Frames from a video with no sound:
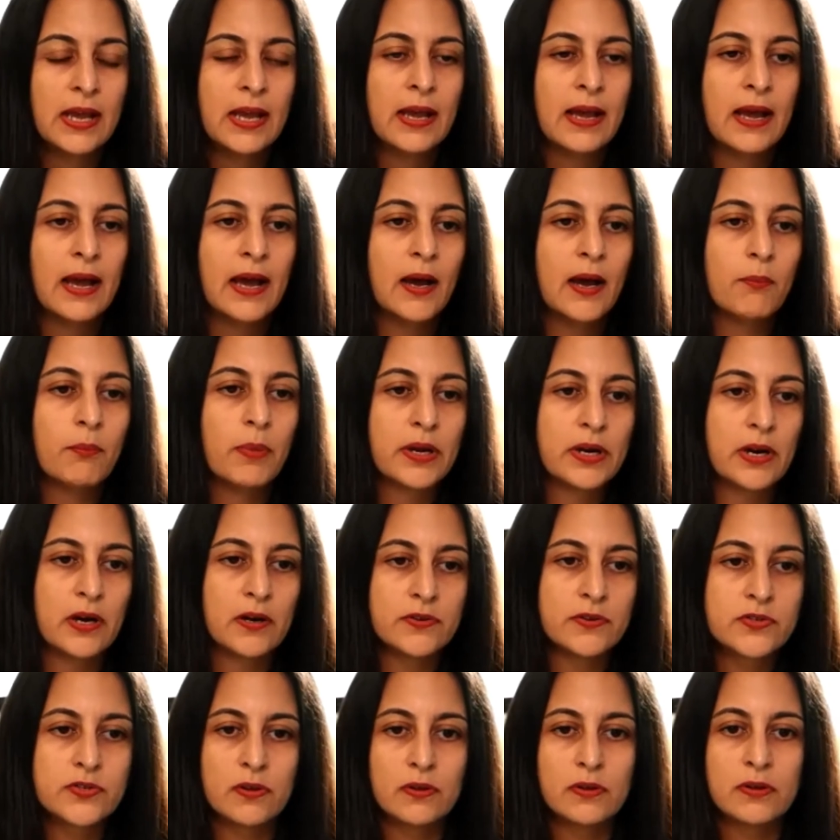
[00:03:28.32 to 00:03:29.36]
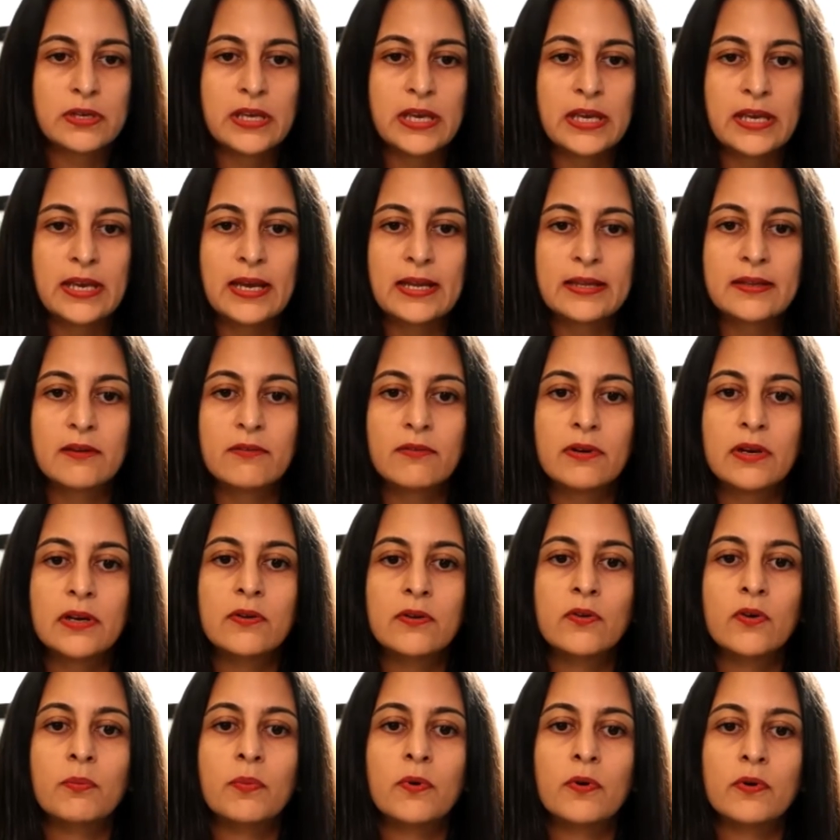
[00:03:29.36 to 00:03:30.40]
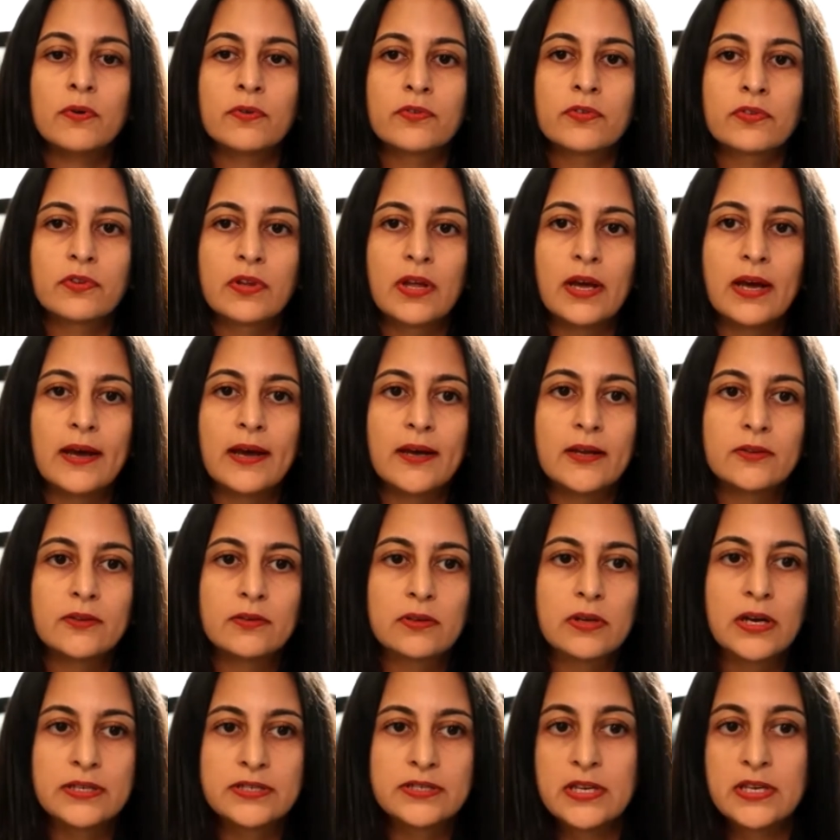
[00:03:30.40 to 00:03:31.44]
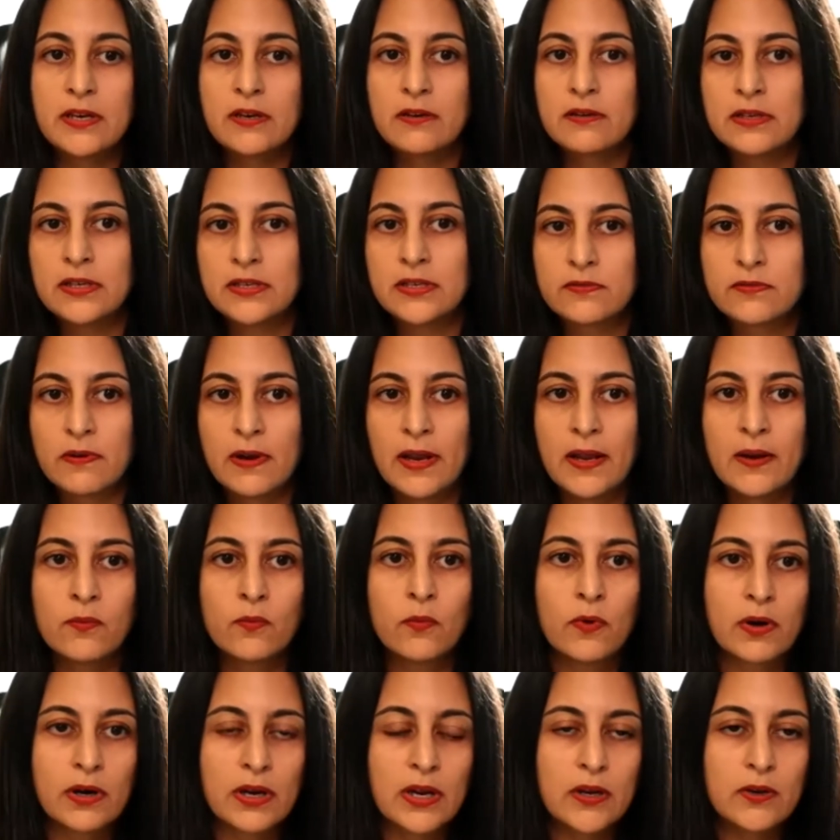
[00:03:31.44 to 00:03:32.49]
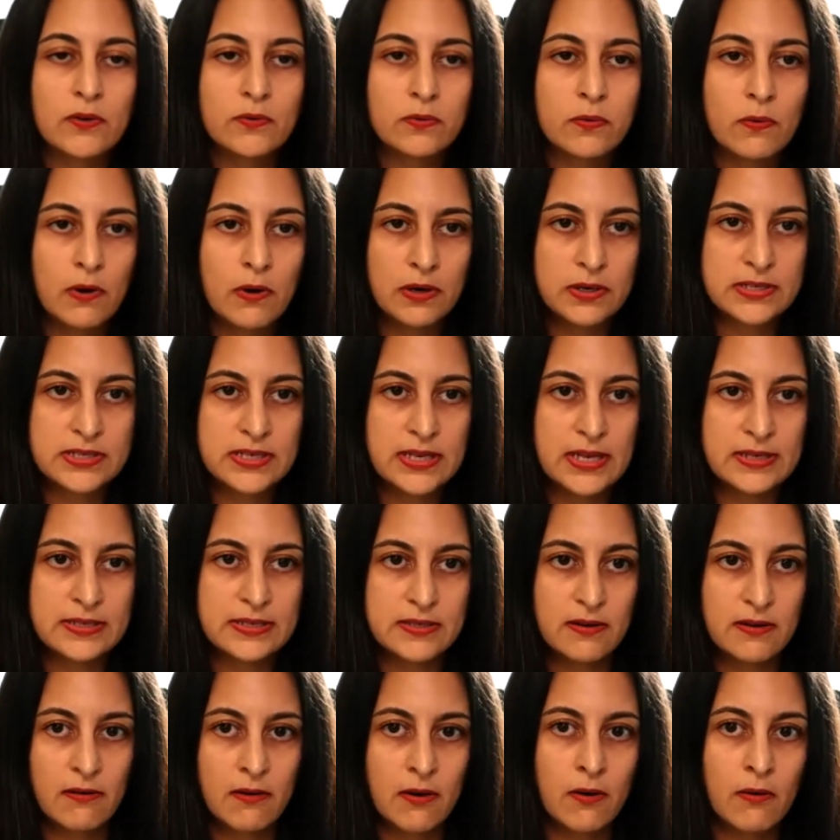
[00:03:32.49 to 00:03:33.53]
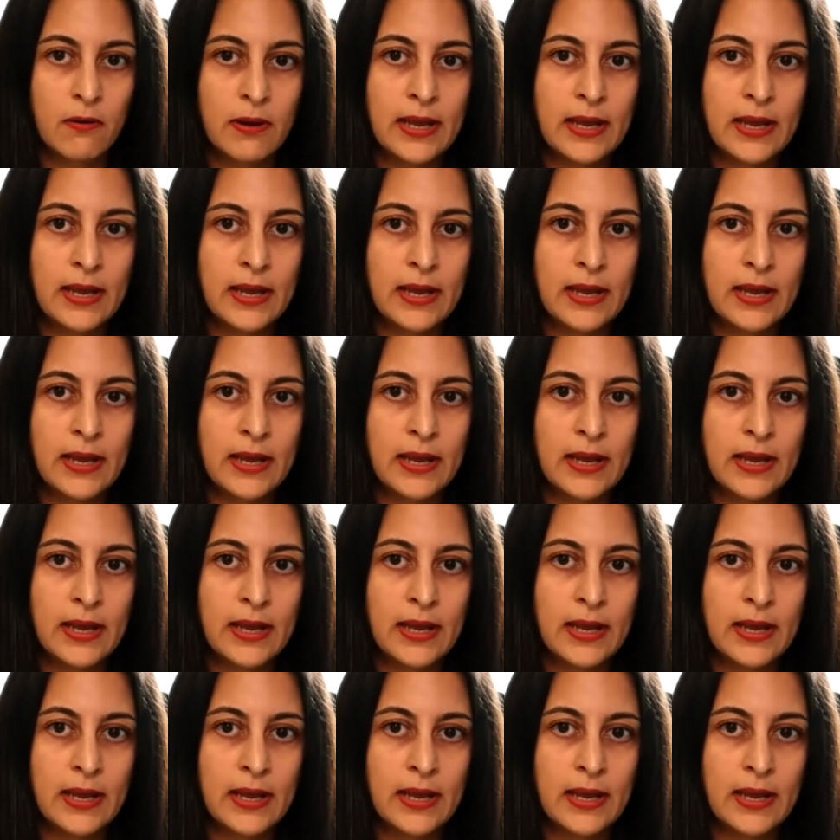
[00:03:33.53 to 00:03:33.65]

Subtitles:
but also looking at the renewables to continue the trend working towards net zero.